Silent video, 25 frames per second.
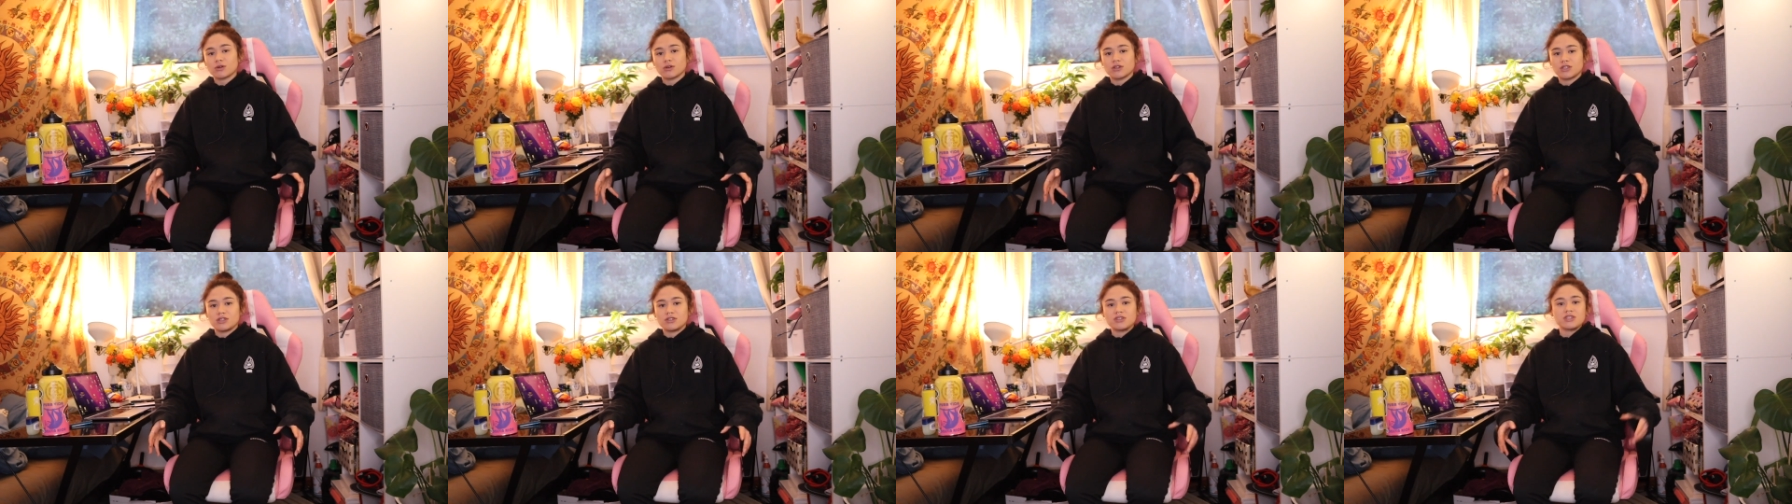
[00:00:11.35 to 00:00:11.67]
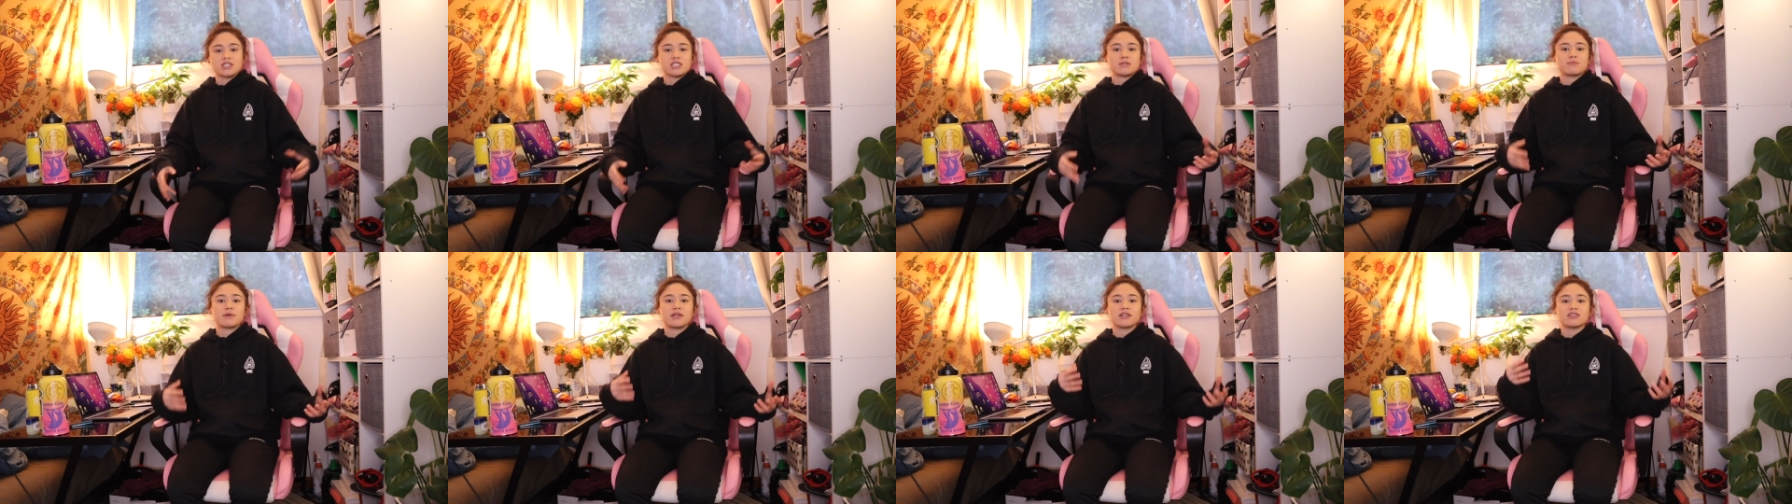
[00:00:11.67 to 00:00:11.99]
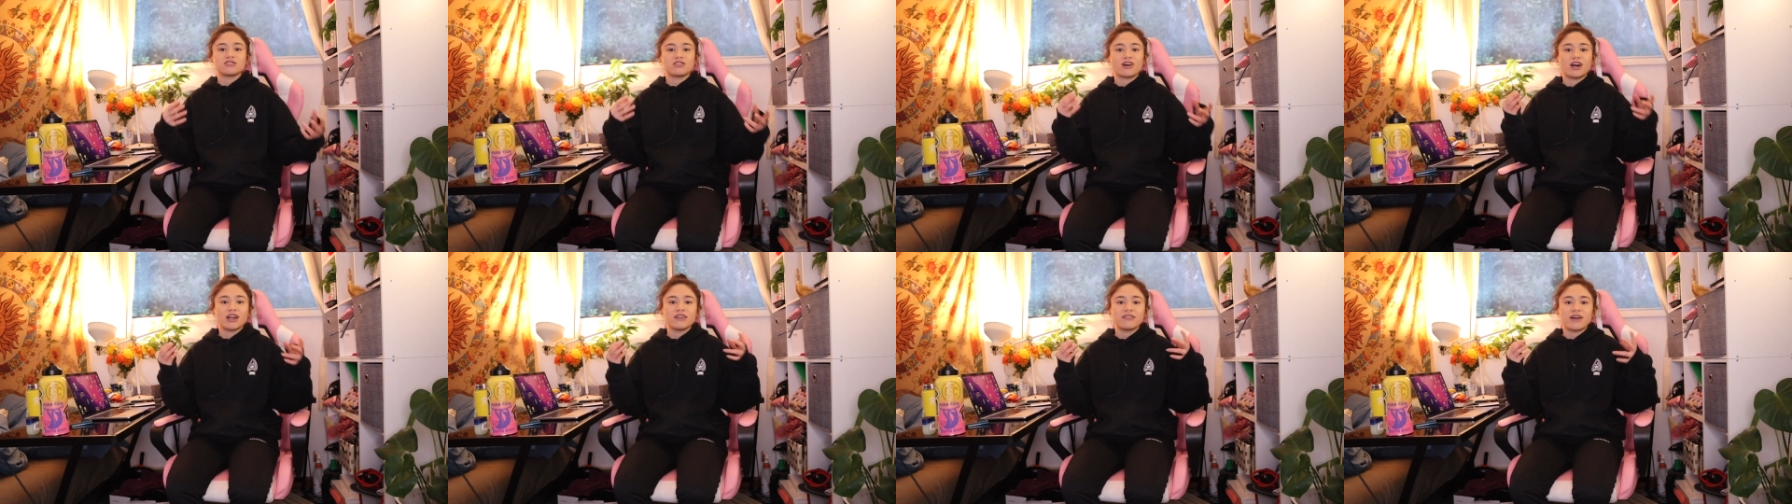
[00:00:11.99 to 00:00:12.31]
or you just spend a
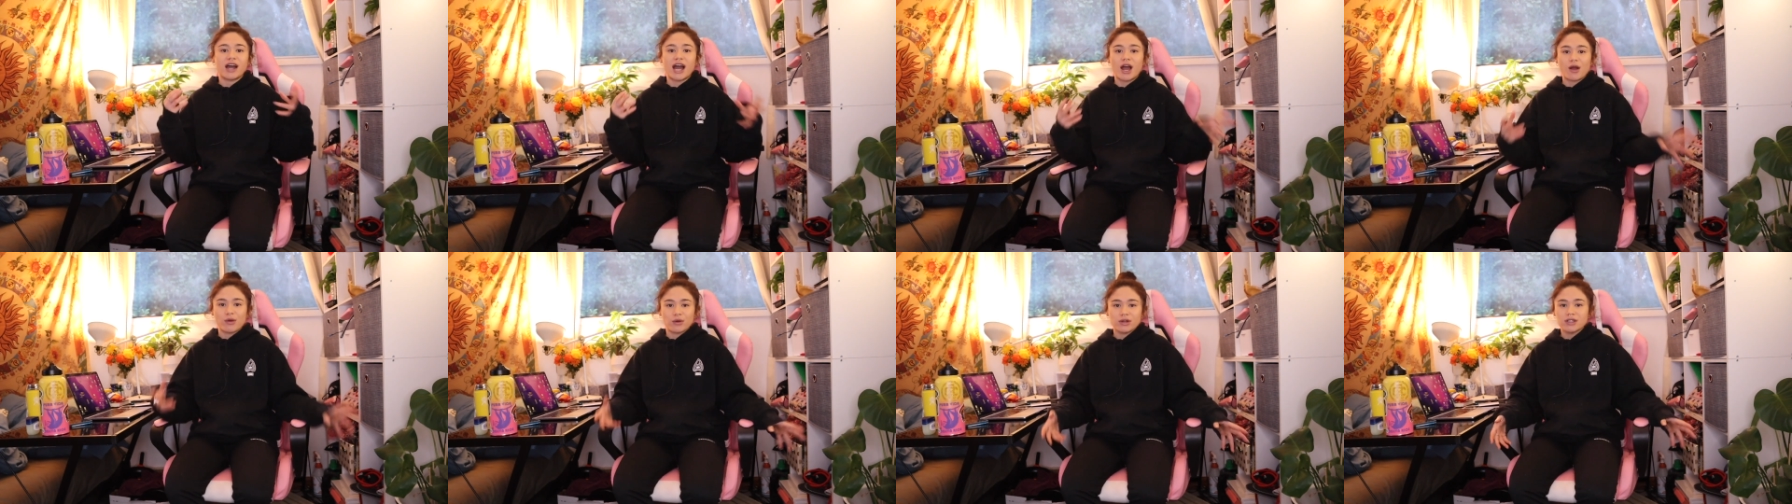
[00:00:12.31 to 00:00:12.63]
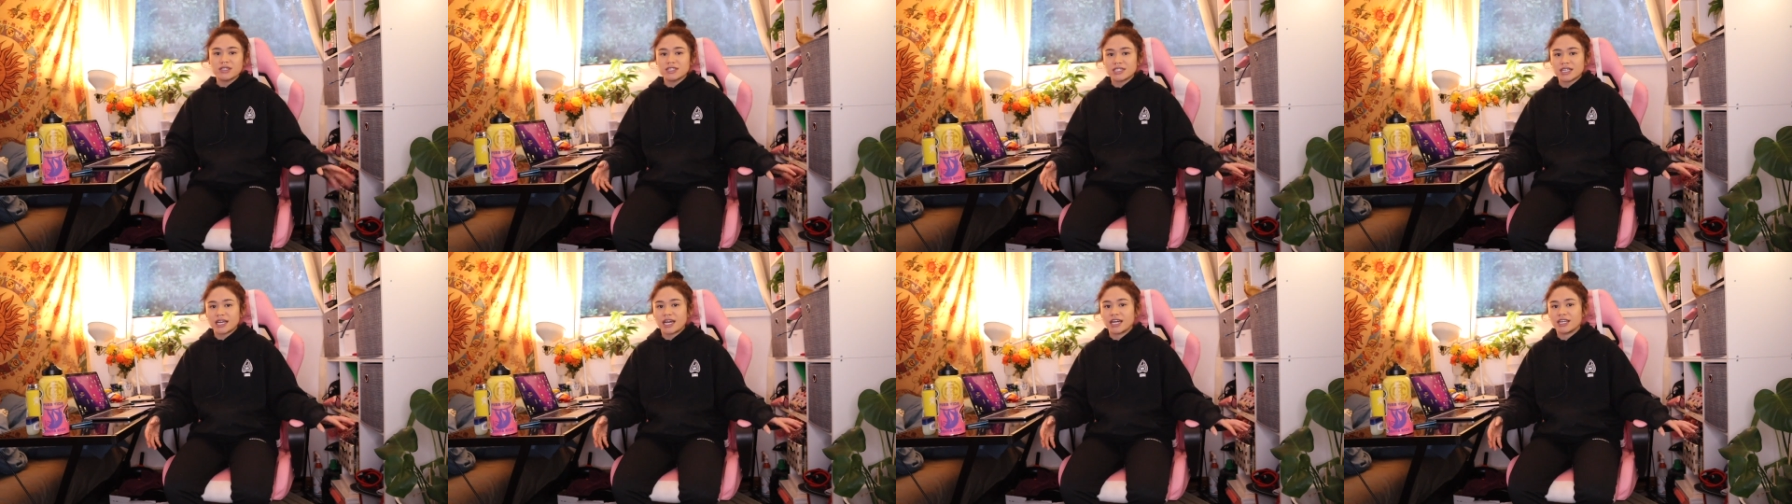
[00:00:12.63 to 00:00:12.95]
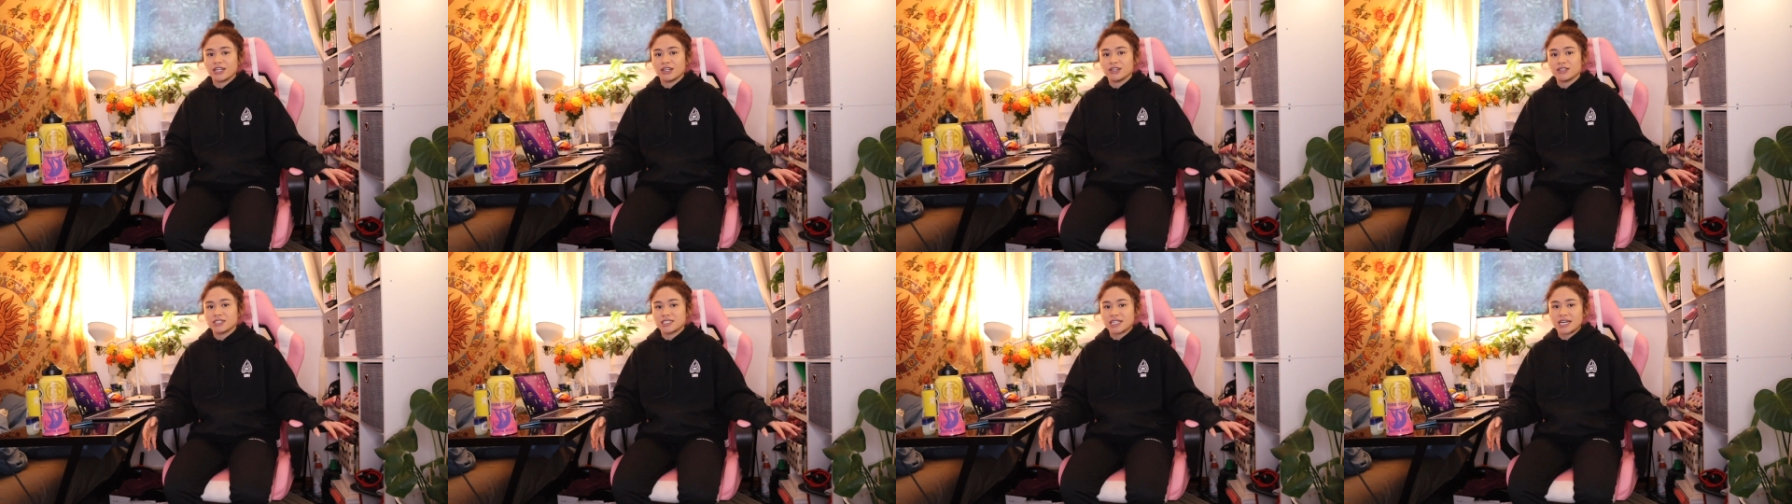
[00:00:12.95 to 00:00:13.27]
lot of hours
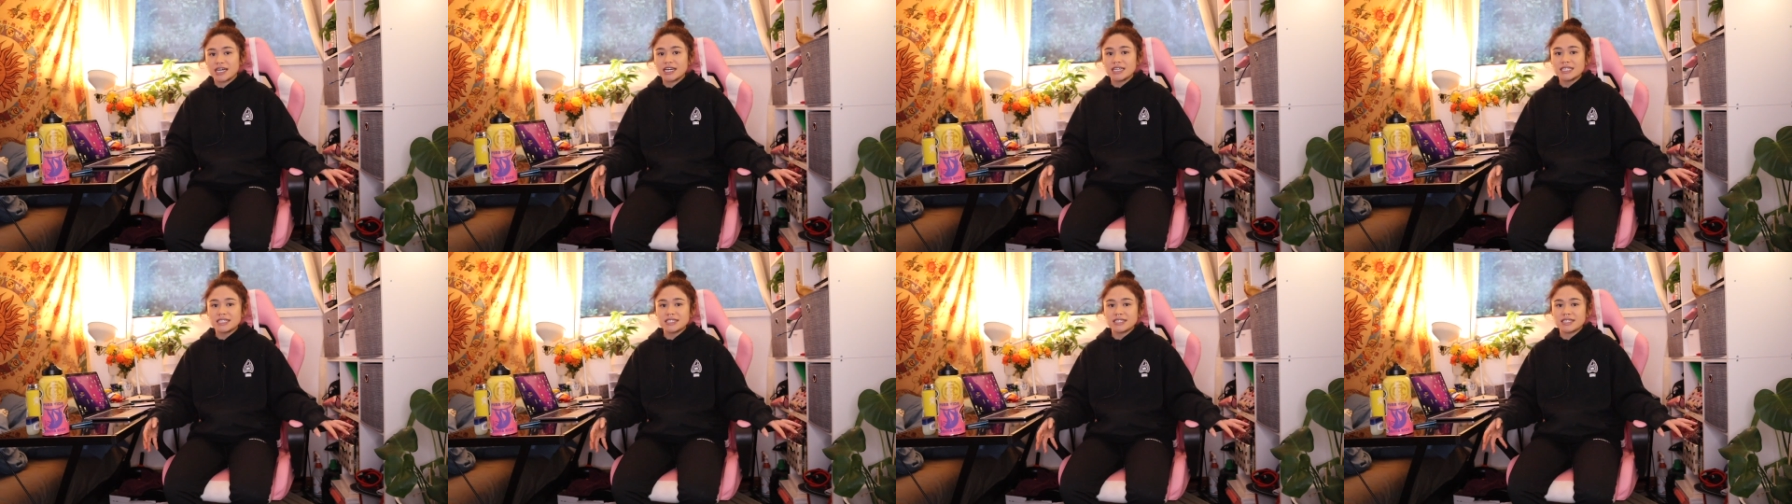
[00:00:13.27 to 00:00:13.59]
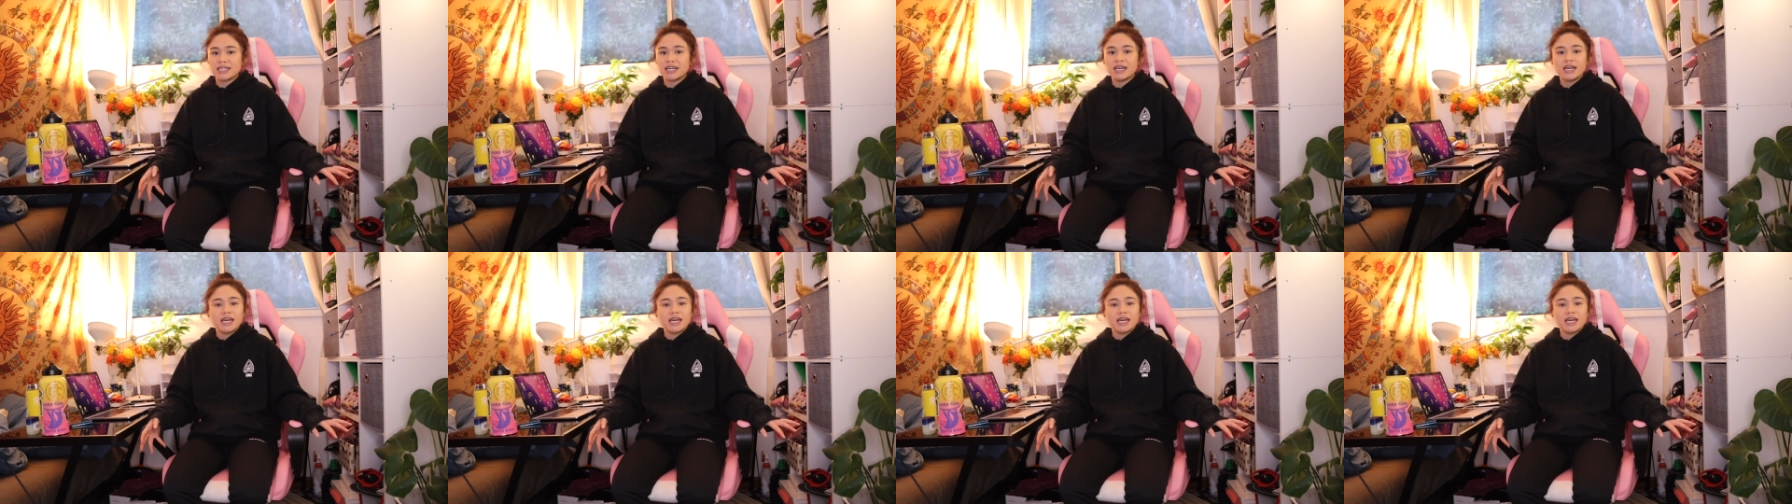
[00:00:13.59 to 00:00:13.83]
at your desk.